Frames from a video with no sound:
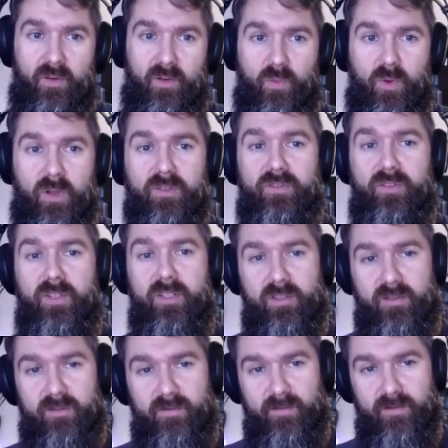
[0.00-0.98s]
Once
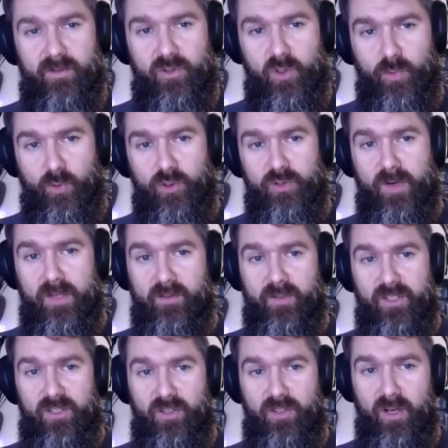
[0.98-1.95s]
this sub-orchestrator
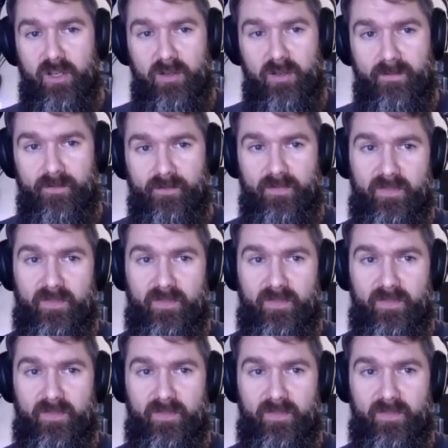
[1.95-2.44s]
is done,